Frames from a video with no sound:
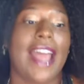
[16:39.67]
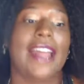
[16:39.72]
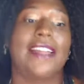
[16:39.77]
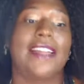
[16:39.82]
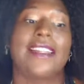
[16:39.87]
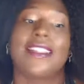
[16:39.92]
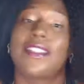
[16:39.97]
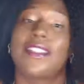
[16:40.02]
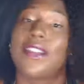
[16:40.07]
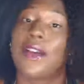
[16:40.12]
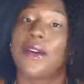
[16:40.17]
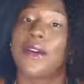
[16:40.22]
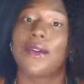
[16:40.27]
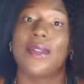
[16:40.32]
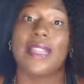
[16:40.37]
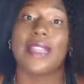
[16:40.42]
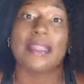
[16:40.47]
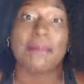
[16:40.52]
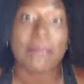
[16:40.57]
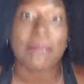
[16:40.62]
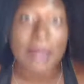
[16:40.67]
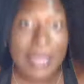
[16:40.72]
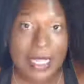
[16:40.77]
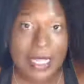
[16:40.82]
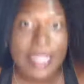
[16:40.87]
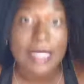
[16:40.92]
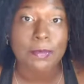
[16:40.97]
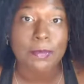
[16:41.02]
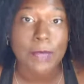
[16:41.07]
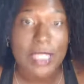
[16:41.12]
And so
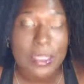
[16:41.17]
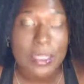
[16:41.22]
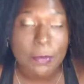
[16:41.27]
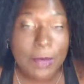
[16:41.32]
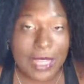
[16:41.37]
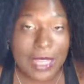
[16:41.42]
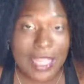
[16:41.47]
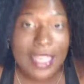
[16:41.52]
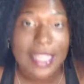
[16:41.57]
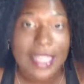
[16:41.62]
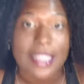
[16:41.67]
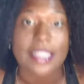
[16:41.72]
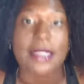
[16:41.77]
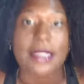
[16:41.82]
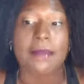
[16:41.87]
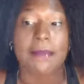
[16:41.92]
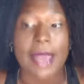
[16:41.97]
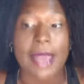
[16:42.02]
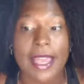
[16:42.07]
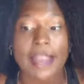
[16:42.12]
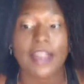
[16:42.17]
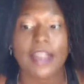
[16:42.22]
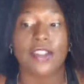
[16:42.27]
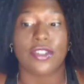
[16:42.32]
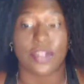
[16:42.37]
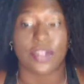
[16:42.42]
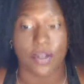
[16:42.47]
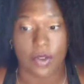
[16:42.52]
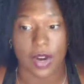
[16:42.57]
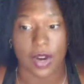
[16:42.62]
please, please, please make
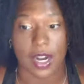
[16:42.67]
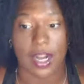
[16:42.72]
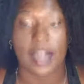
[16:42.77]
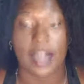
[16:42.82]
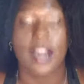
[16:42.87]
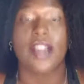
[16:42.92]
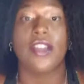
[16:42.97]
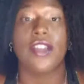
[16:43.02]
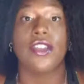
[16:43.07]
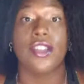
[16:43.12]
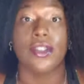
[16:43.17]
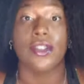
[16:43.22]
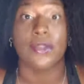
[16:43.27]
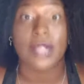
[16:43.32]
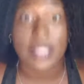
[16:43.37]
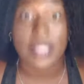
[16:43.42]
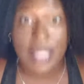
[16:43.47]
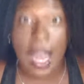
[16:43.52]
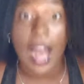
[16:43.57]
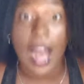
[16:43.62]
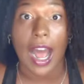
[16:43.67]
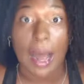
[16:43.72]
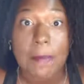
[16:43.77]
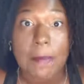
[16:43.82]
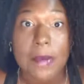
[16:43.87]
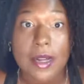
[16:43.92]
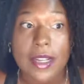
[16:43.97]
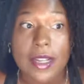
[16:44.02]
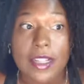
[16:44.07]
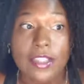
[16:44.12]
sure you
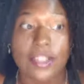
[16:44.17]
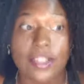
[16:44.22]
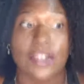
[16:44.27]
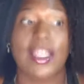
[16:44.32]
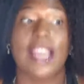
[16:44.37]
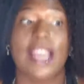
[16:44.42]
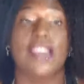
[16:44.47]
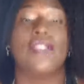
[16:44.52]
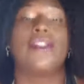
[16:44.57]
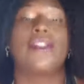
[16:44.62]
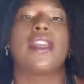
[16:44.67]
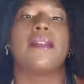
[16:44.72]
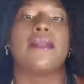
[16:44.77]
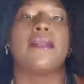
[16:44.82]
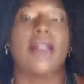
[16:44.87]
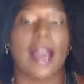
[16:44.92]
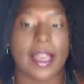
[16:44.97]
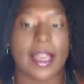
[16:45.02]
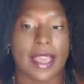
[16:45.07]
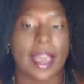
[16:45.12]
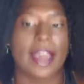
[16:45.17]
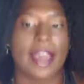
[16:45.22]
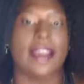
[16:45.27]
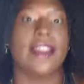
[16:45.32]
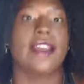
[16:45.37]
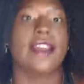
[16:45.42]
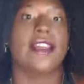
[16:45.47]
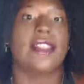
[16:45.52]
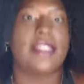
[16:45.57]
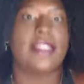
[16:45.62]
stop so that you can,
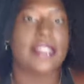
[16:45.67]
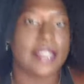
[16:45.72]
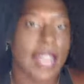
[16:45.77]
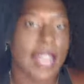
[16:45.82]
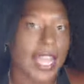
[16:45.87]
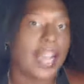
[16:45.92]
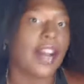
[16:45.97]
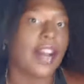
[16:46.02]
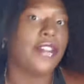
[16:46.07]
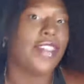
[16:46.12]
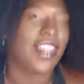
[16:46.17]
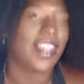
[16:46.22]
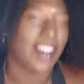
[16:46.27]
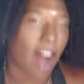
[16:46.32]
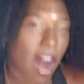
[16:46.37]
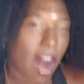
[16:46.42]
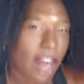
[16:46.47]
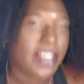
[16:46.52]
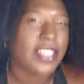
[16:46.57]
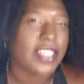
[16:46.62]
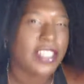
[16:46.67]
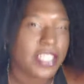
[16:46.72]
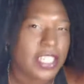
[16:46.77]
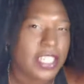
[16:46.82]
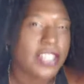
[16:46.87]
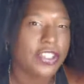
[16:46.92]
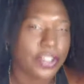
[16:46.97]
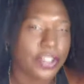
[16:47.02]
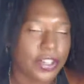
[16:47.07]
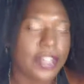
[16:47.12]
again, stay on that
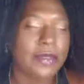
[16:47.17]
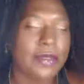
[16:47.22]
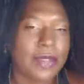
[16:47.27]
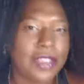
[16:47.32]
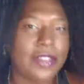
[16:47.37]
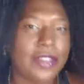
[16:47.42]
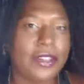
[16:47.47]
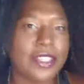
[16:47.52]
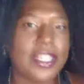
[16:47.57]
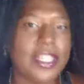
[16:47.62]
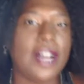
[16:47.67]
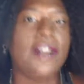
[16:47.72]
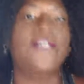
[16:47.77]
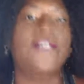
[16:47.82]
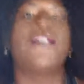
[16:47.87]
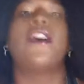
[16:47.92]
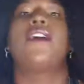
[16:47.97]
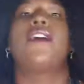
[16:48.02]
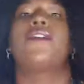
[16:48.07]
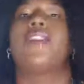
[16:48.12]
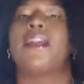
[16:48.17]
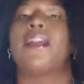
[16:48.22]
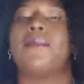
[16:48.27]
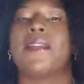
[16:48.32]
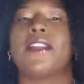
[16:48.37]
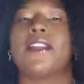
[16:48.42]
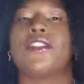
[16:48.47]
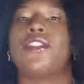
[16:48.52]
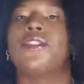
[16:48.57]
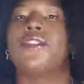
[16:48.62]
honesty journey with yourself,
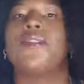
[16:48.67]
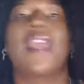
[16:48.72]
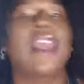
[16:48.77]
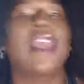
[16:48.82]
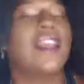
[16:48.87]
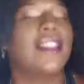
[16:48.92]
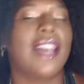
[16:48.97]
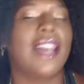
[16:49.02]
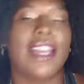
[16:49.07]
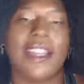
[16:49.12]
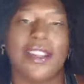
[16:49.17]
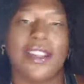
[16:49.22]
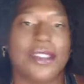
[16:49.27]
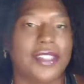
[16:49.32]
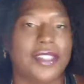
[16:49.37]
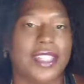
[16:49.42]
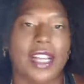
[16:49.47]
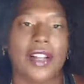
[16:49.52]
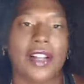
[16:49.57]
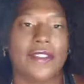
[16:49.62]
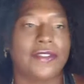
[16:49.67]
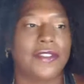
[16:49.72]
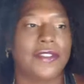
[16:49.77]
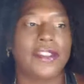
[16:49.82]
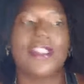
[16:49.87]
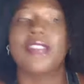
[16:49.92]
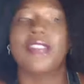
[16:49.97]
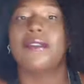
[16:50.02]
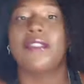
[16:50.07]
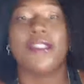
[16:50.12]
right? Because you can't lie to yourself.
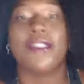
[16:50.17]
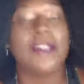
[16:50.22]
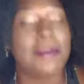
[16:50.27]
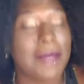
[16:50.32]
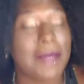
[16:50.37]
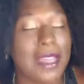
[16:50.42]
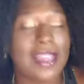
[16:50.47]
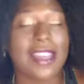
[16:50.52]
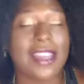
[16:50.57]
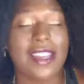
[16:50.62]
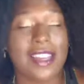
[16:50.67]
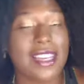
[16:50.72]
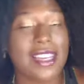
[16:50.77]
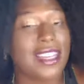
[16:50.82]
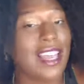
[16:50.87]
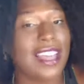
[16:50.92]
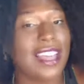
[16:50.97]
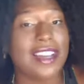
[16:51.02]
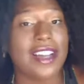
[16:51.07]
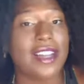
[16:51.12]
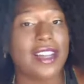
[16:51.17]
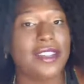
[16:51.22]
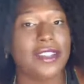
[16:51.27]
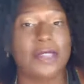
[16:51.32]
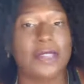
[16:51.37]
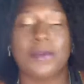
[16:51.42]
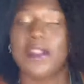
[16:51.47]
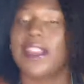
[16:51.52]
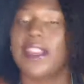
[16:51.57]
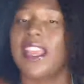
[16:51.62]
You can lie to
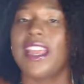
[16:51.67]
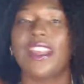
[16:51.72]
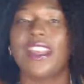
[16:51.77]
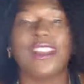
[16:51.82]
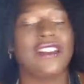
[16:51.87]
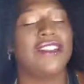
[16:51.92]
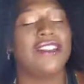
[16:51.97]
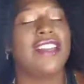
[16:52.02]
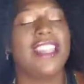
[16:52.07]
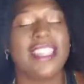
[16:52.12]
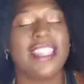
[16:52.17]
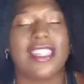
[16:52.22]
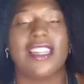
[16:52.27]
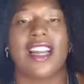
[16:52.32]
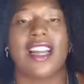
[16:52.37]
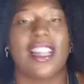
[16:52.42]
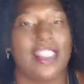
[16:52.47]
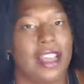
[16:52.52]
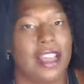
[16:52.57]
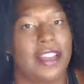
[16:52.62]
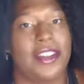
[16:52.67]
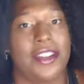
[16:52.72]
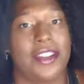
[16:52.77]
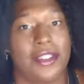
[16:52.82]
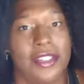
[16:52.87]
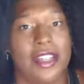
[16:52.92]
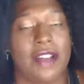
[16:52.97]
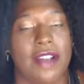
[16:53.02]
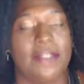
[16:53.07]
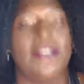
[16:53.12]
others, but you need to not lie to
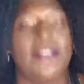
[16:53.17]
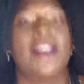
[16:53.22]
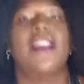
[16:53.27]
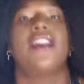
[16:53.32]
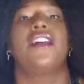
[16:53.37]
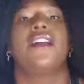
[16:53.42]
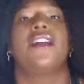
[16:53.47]
yourself.